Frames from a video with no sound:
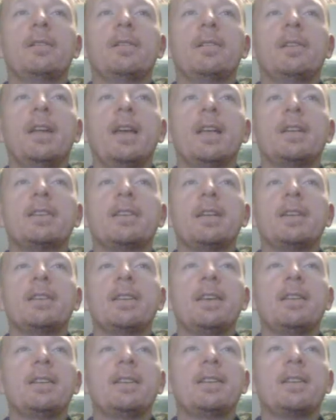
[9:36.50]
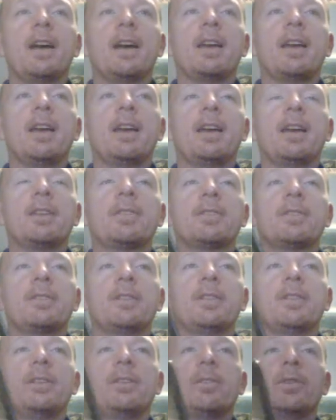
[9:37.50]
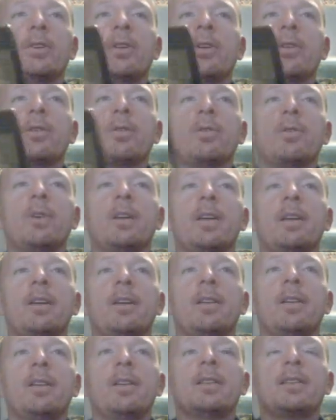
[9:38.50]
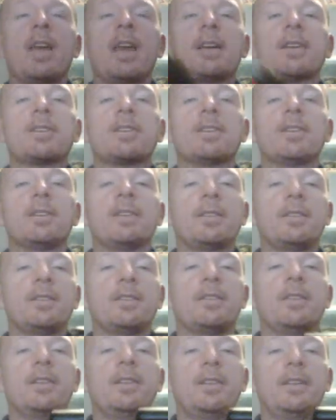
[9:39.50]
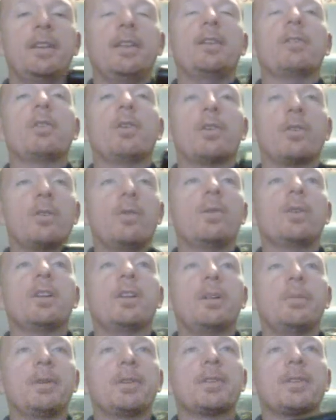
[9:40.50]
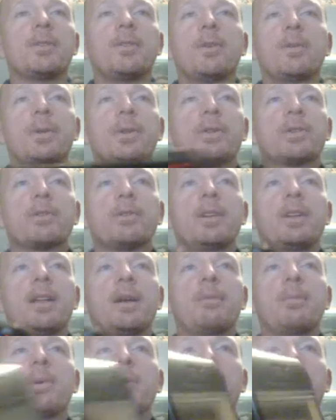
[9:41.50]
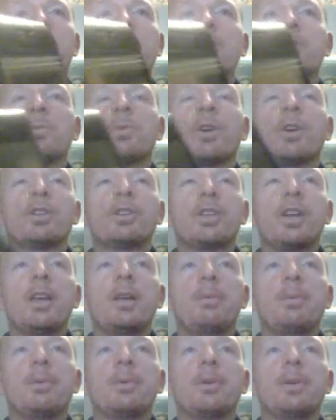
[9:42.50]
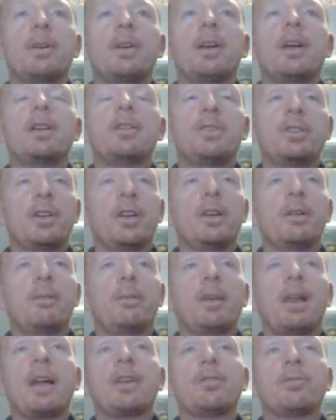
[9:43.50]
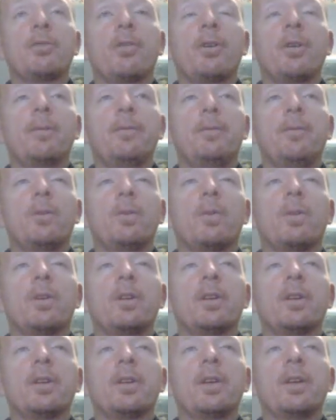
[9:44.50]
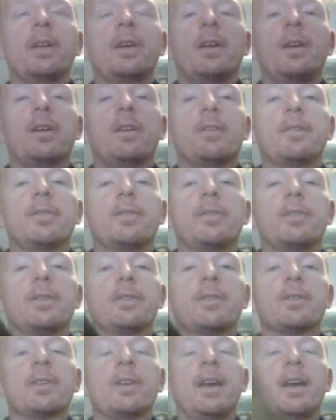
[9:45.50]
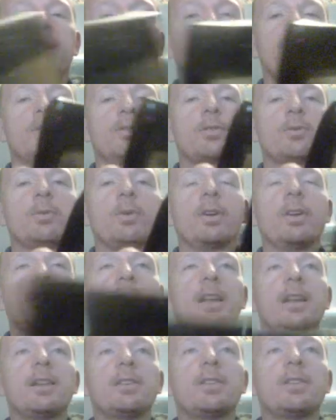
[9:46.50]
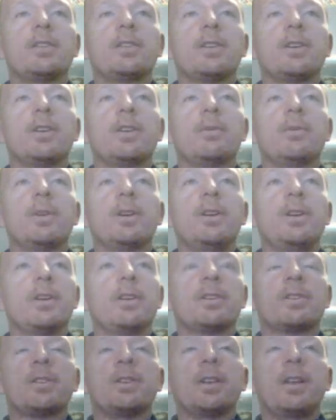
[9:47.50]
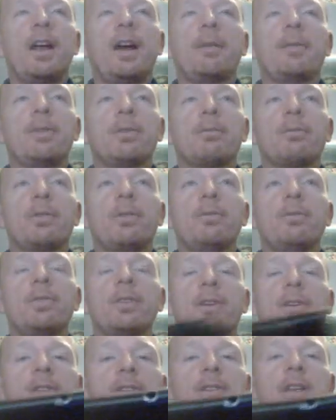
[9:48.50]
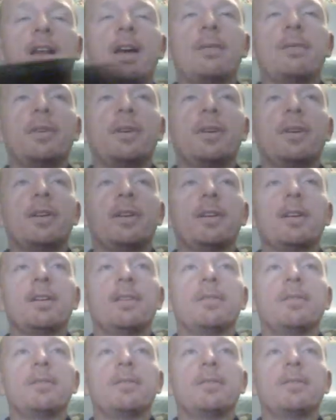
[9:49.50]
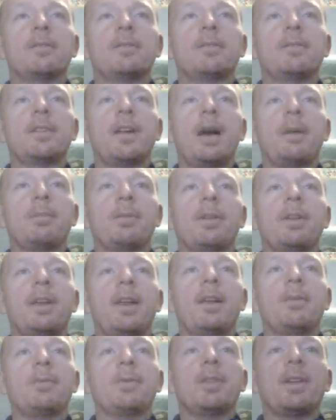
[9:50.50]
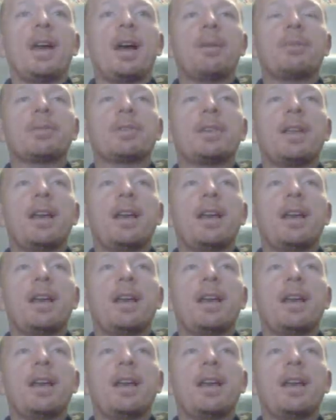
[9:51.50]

HTC Desire. It's, you know, you're not going to text, and you've got to go a little bit slower with the screen there. But if you just want a cheap and cheerful Android phone that's kind of does what you need it to do, and you can still have your root, you can still have your Applnet with your apps to